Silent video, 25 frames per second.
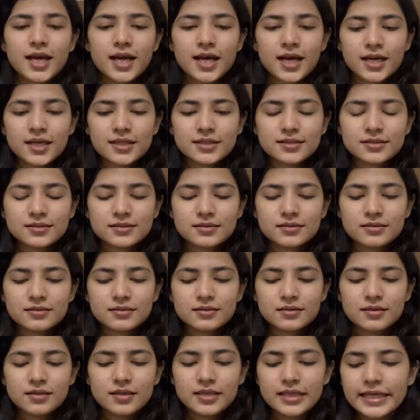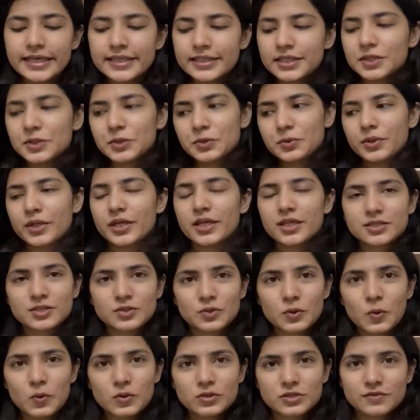And later during his
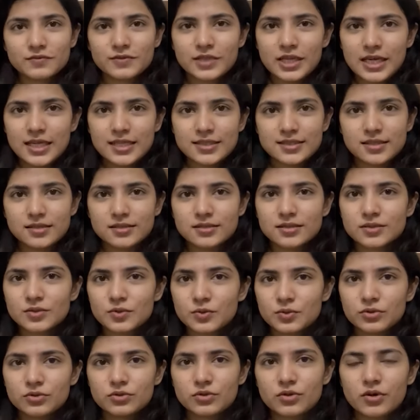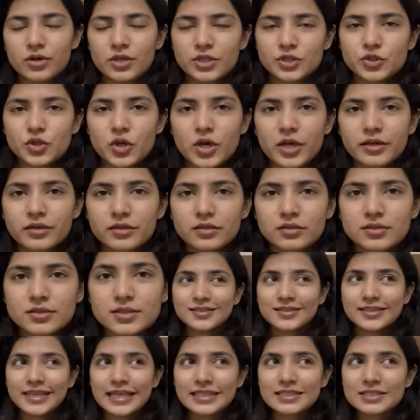course of the lessons, Guru
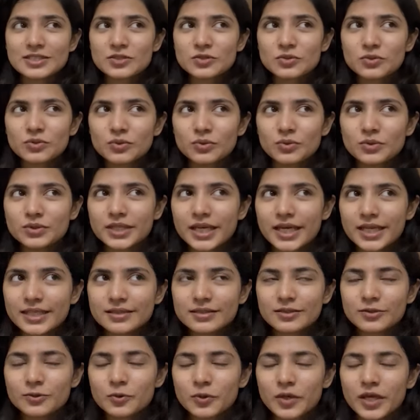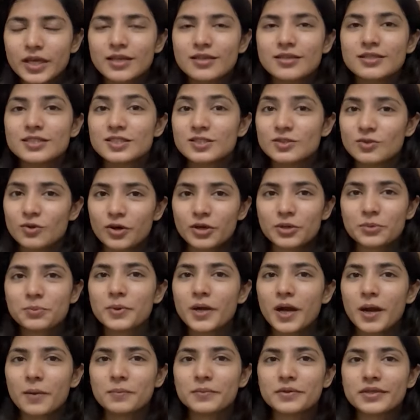Dronacharya gets to know that, okay, he's not a
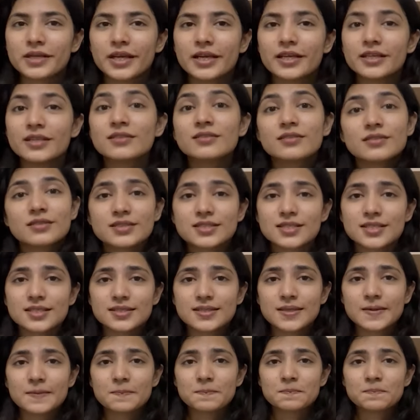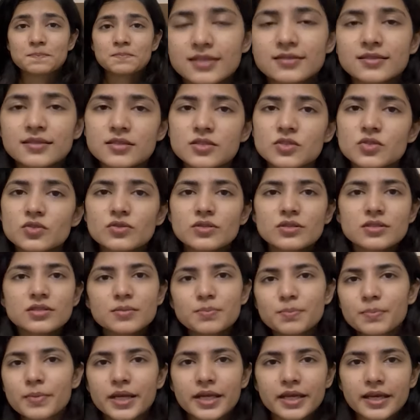Brahmin, and he curses him. And this is just the
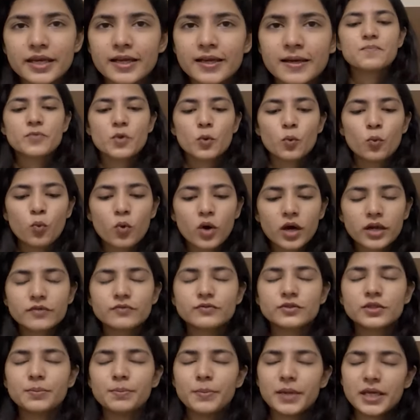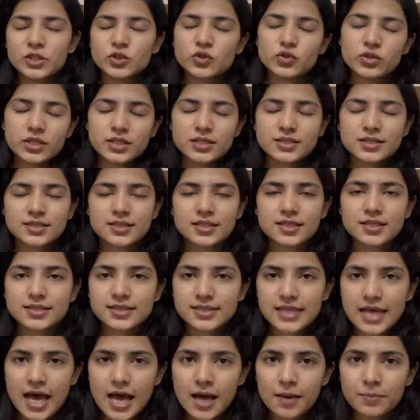beginning. One of the major
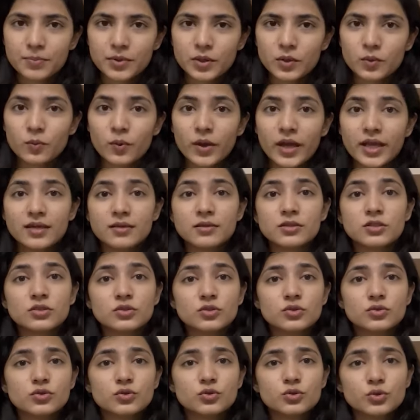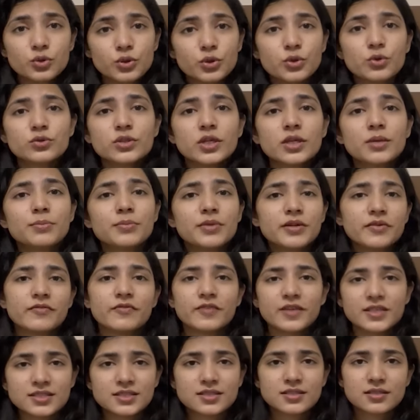incidents happened when Duryodhan
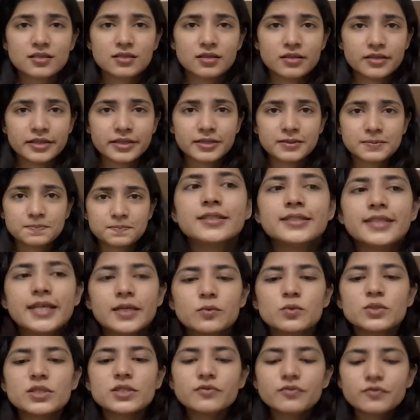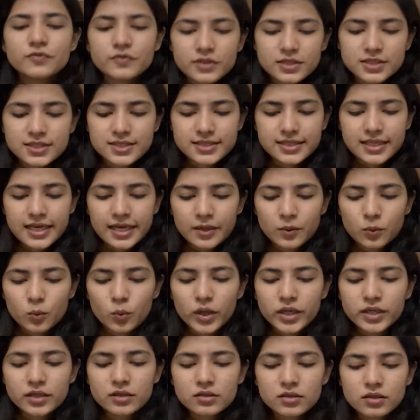befriends Karna. That was the first time
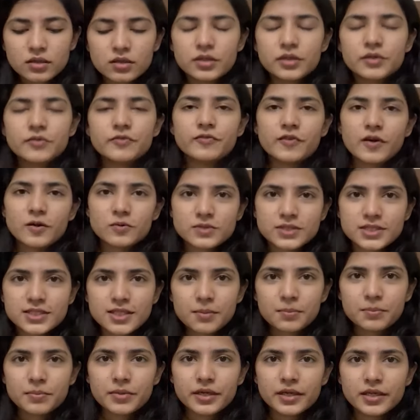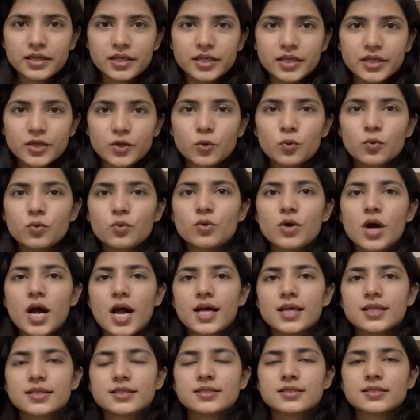when Kern found somebody who
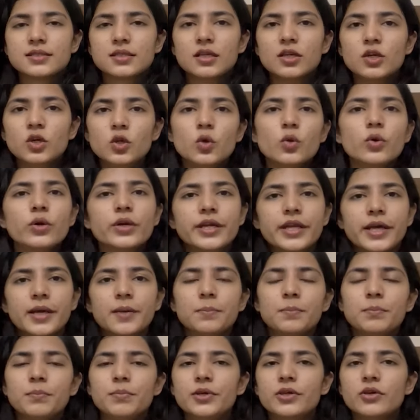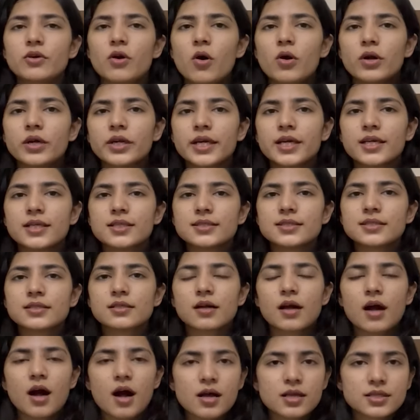has looked him beyond
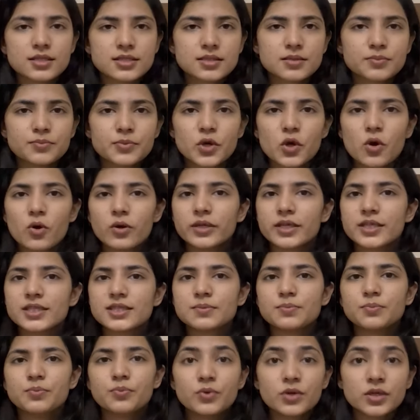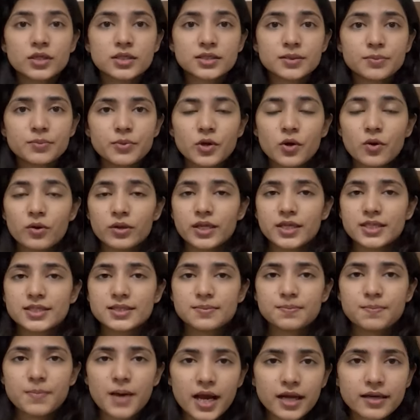his caste, beyond his birth, beyond
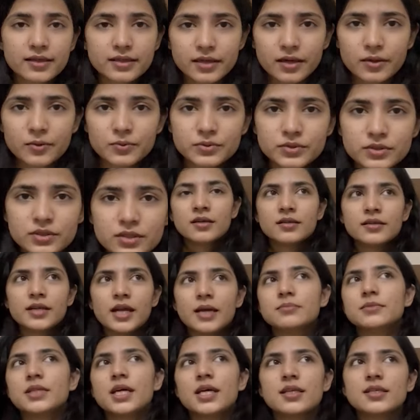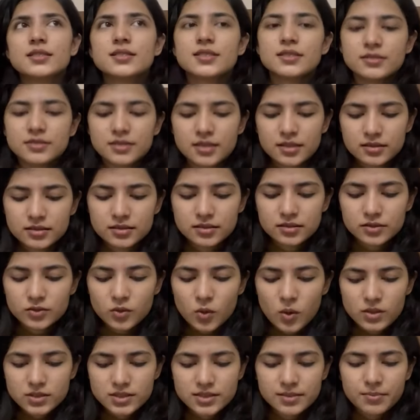his background. Ramdhari Singh Dinkar
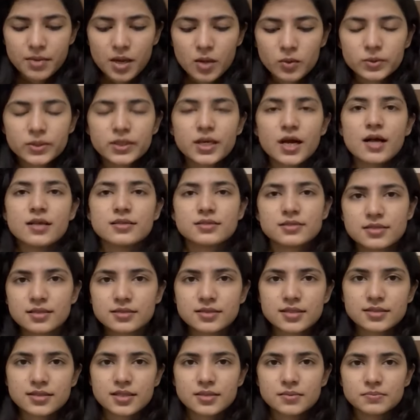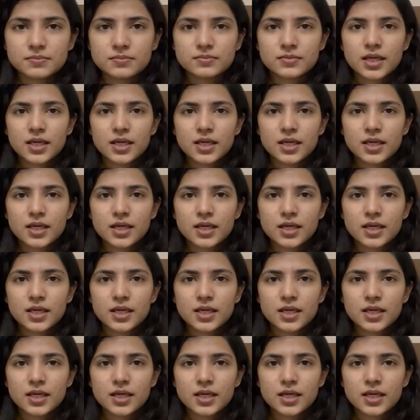talks about casteism.